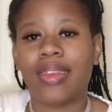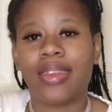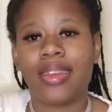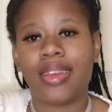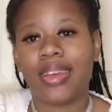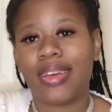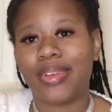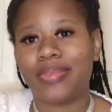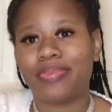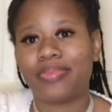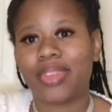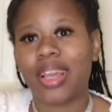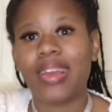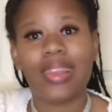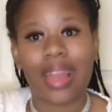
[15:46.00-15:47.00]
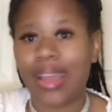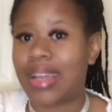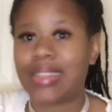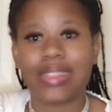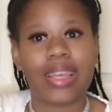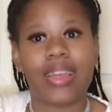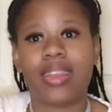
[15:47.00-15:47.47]
Yeah. Like
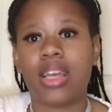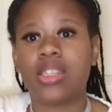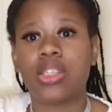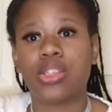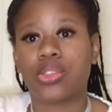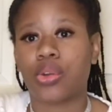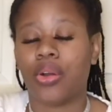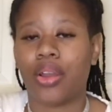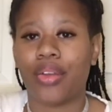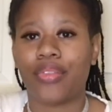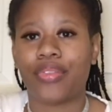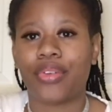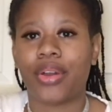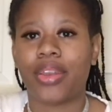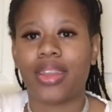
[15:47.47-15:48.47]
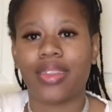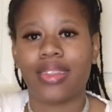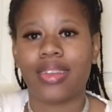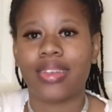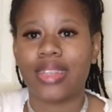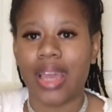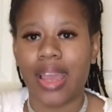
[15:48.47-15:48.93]
I said, that's a story for
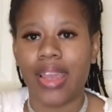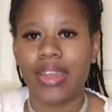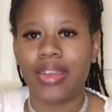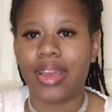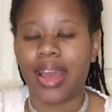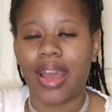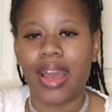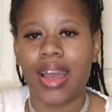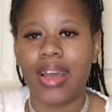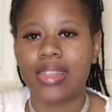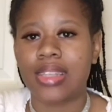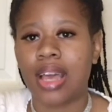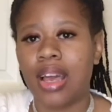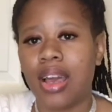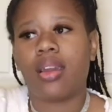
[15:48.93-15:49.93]
another day, you guys.